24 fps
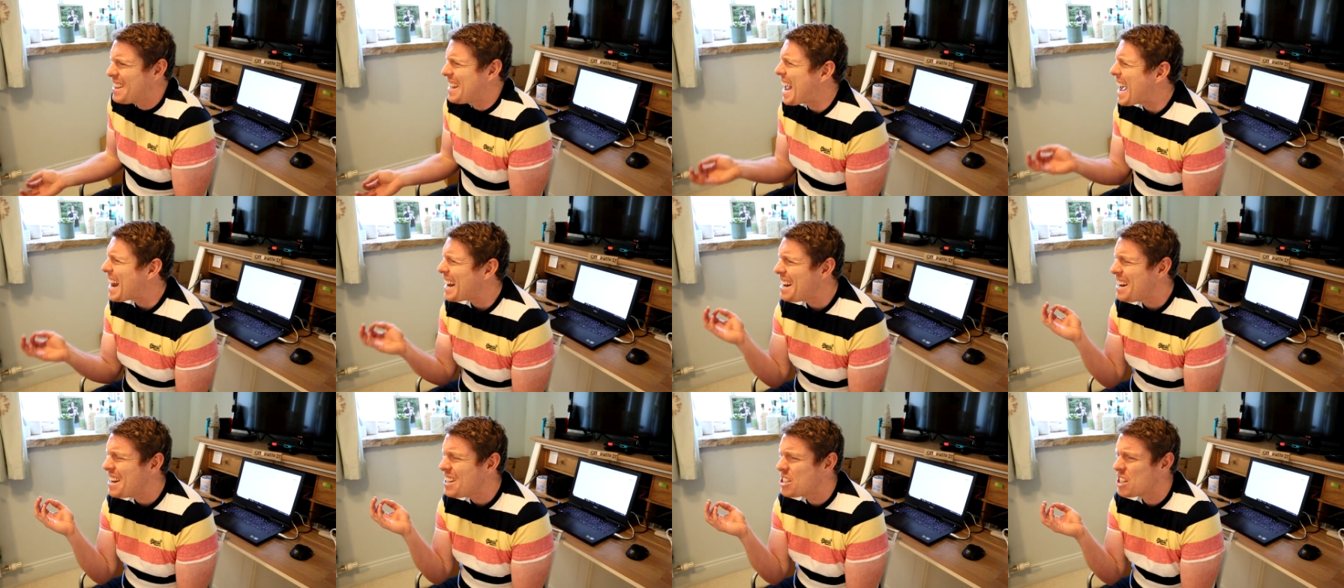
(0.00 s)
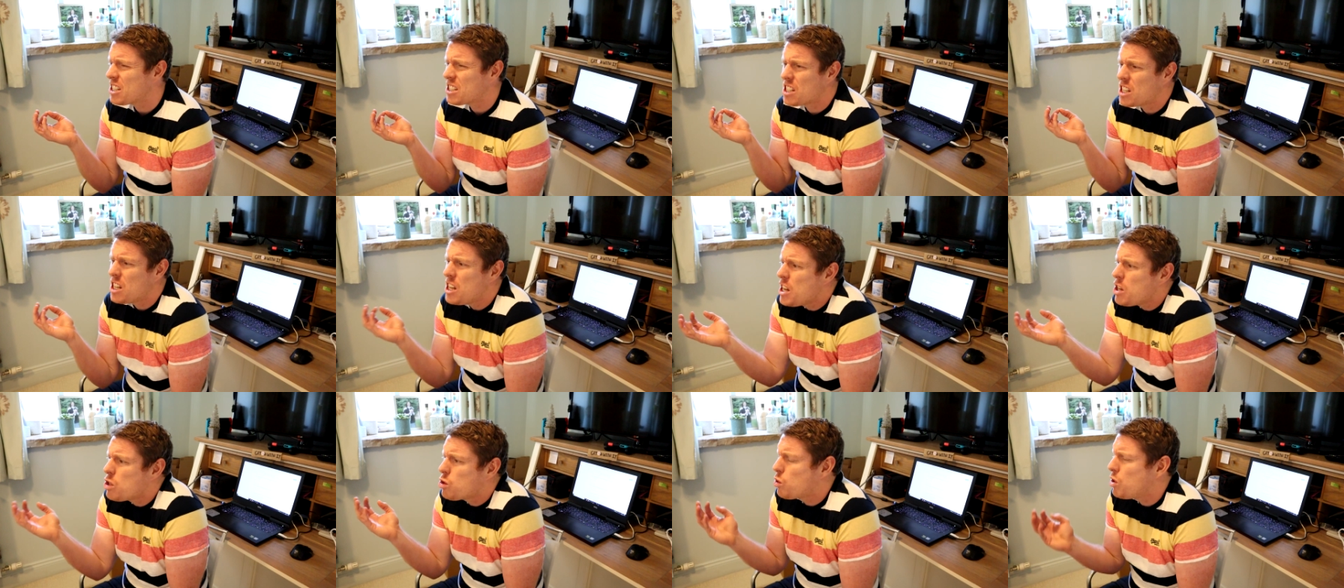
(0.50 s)
The
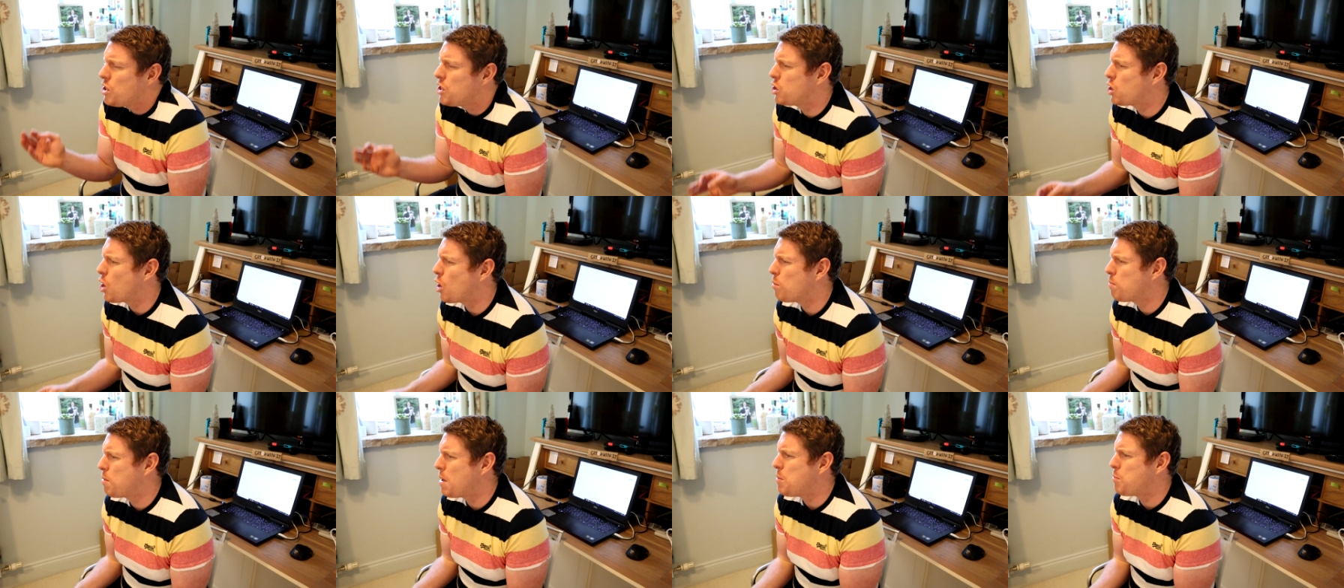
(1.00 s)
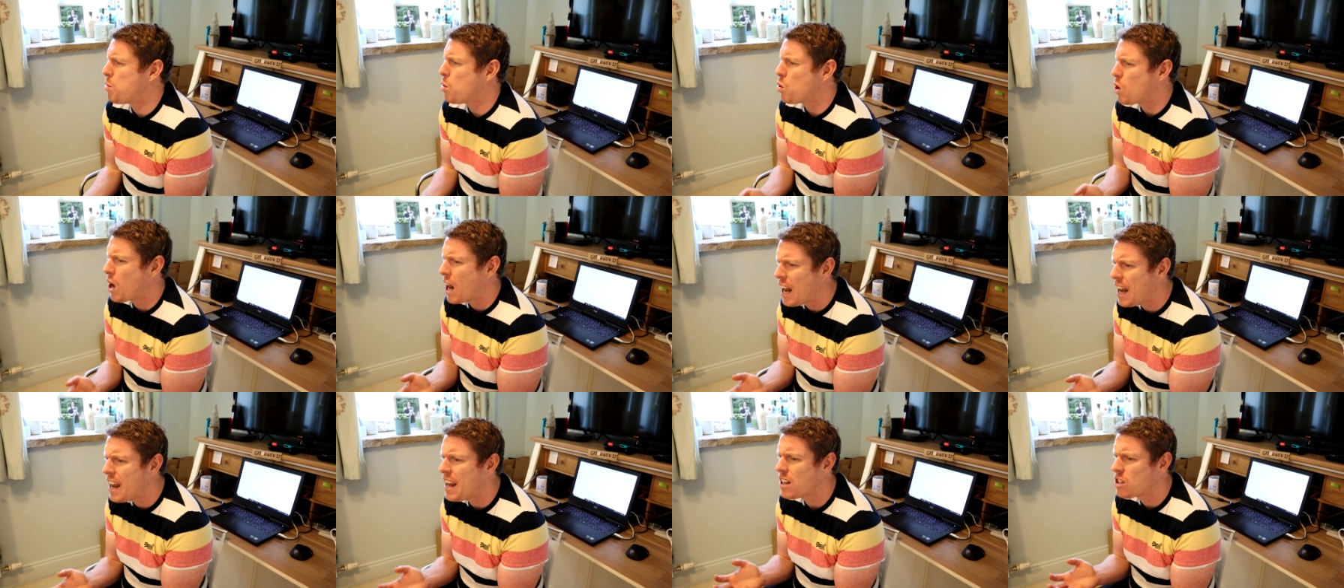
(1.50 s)
analytics literally show people
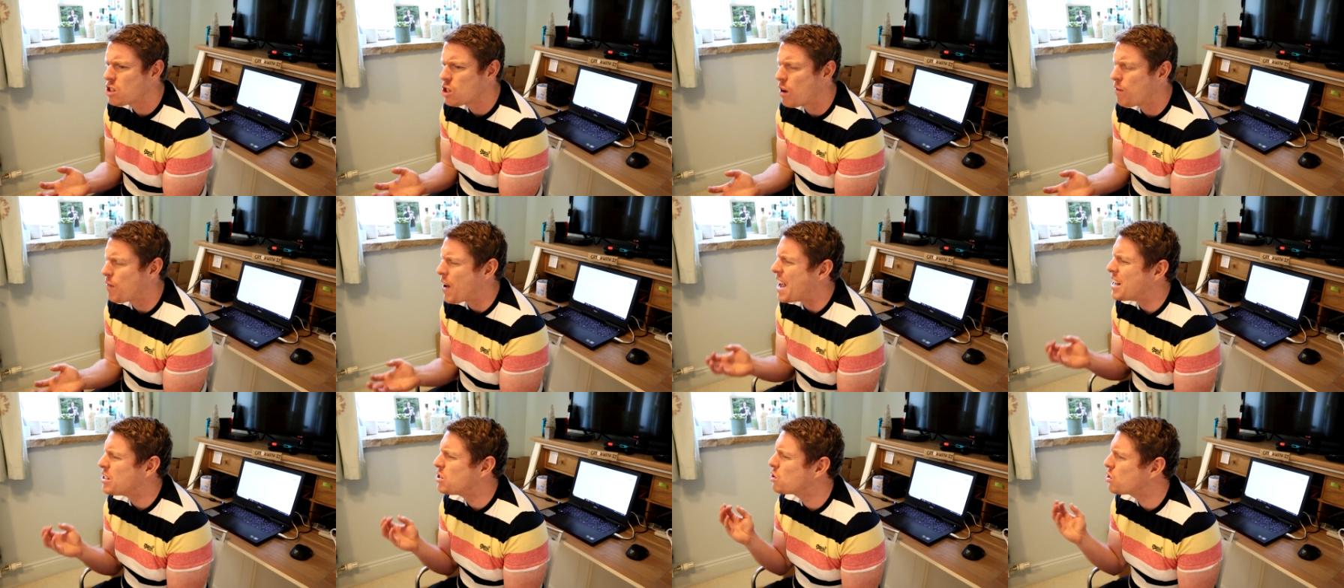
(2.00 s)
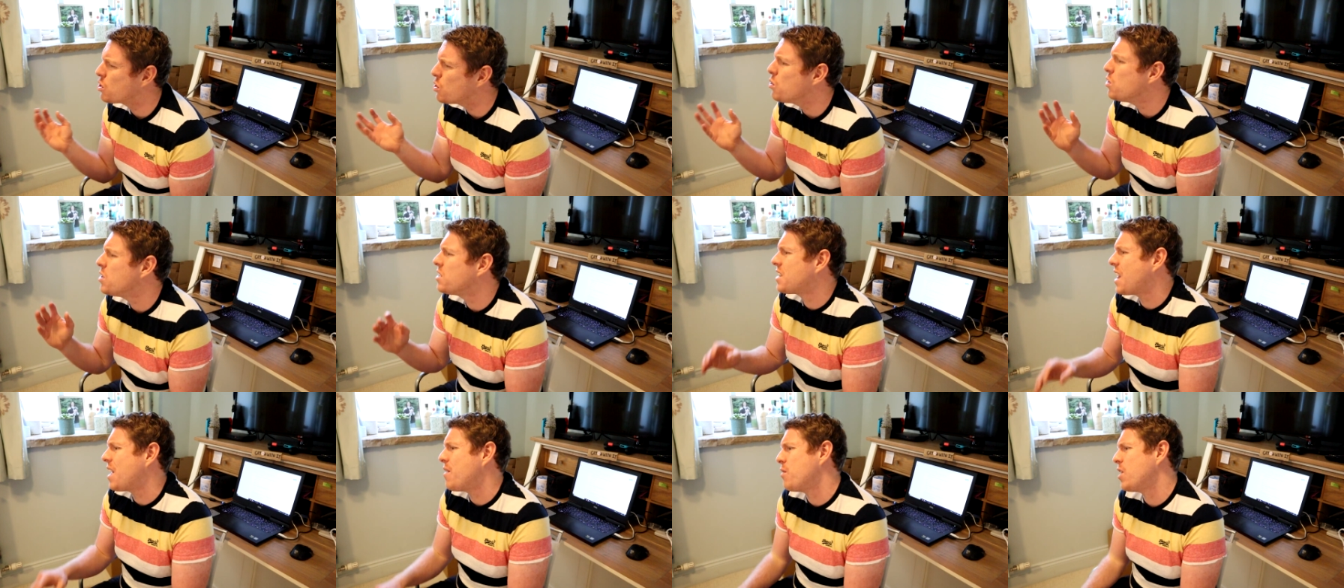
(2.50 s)
clicked off as soon
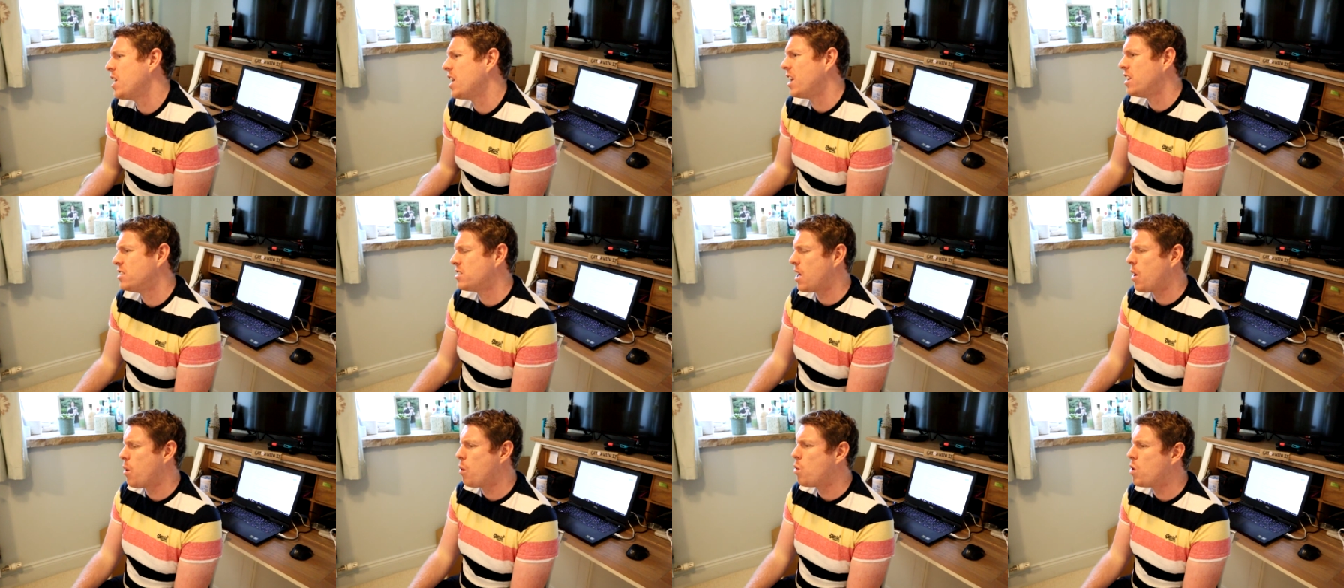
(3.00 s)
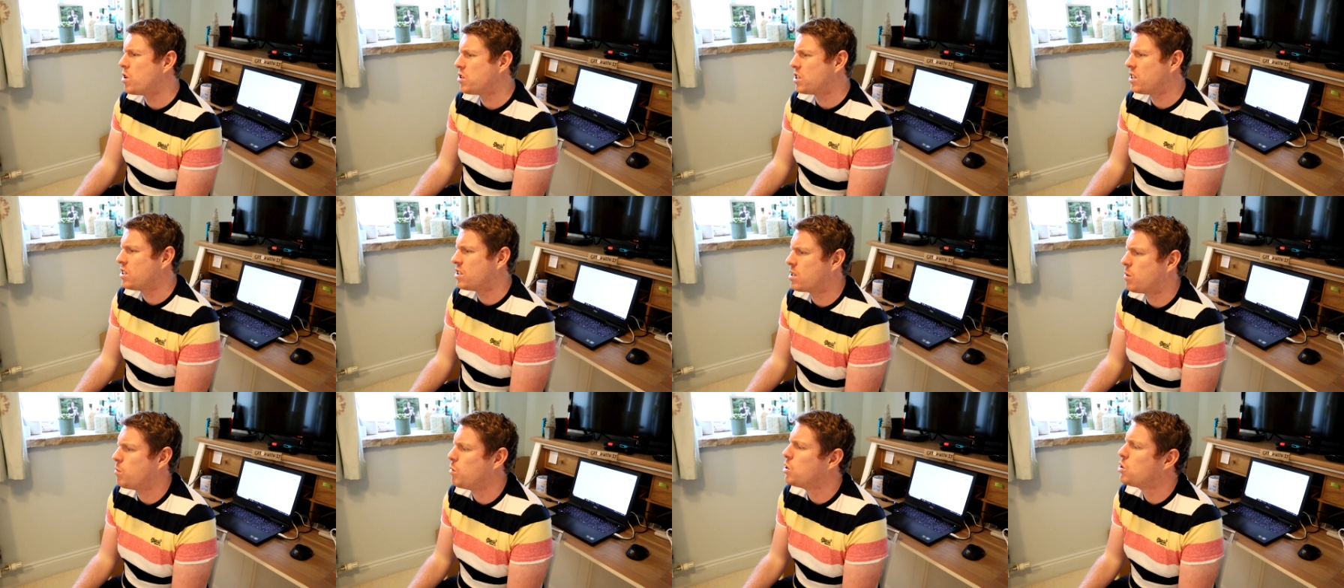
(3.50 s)
as they realised they were
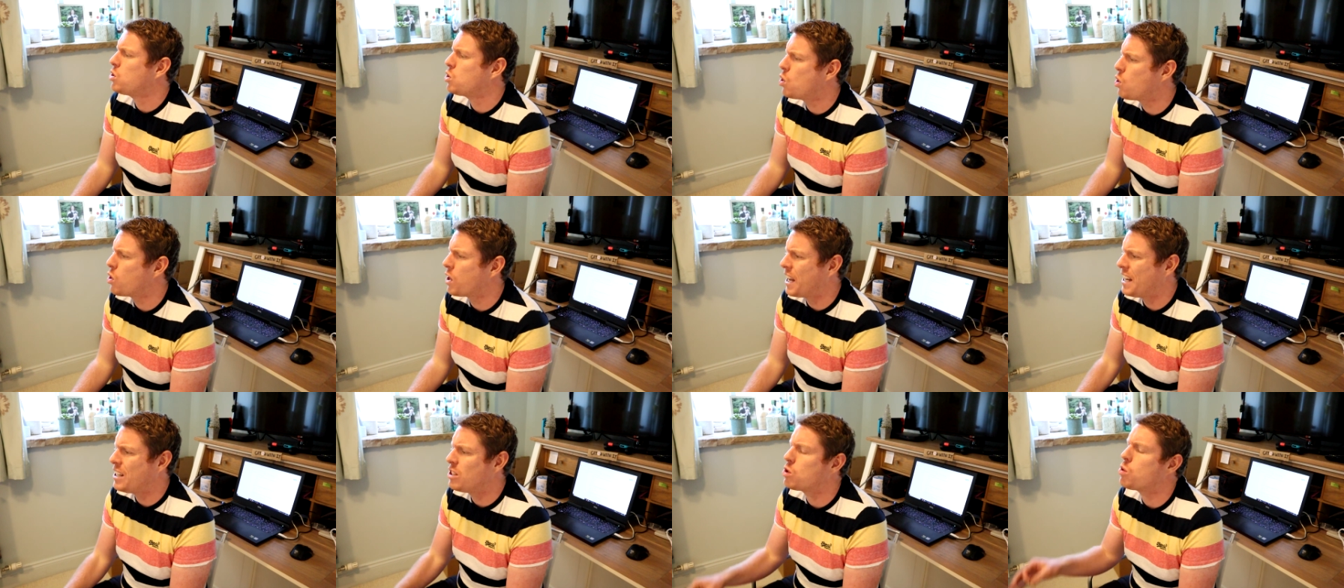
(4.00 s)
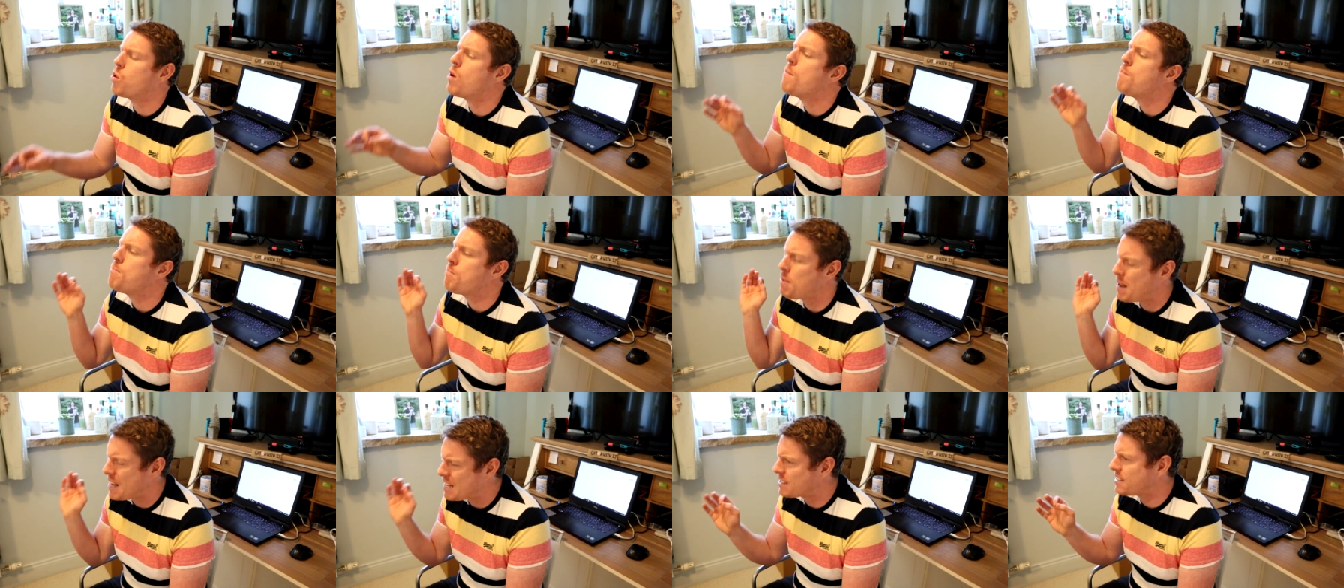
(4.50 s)
watching someone talking to a
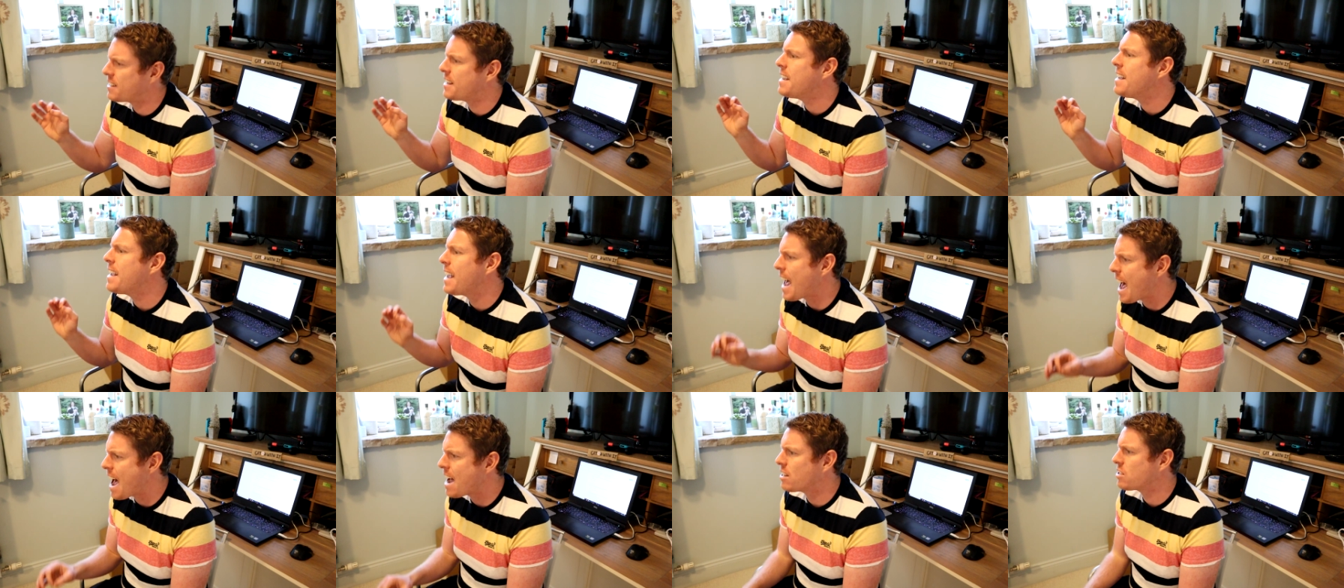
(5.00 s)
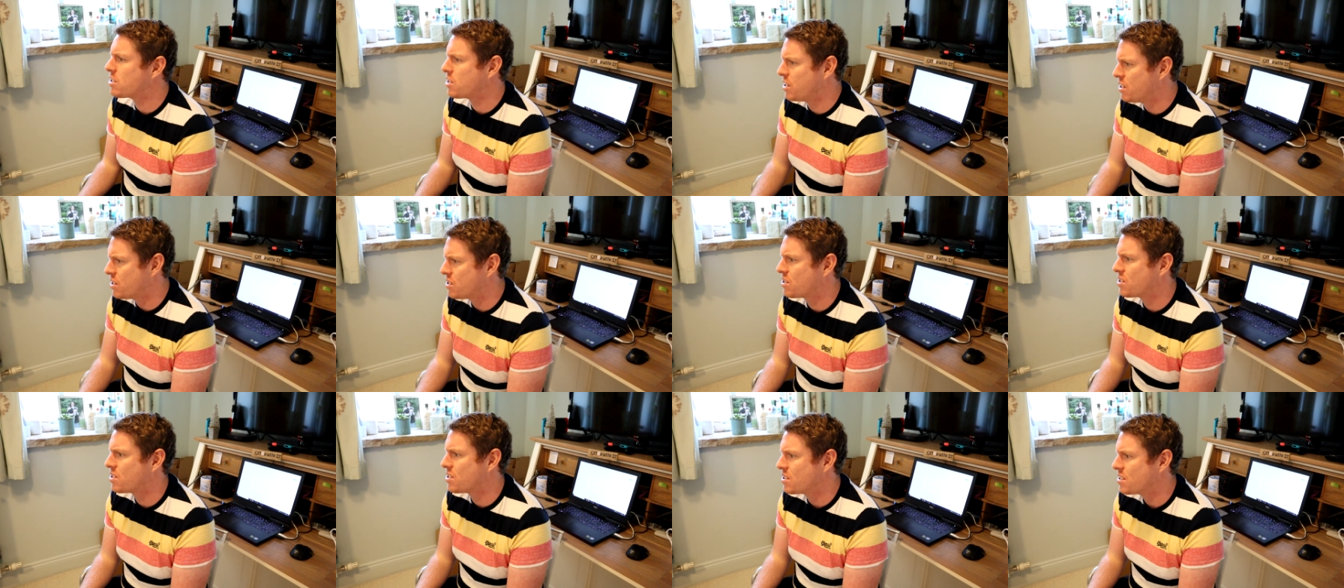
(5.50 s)
pissing
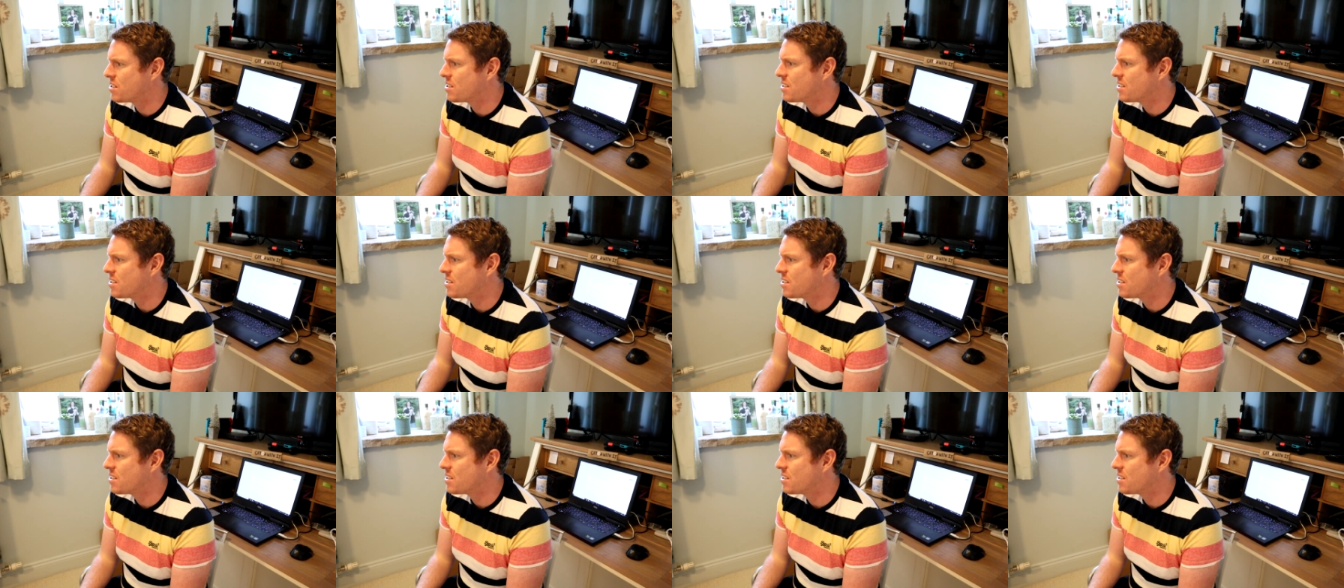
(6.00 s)
cactus.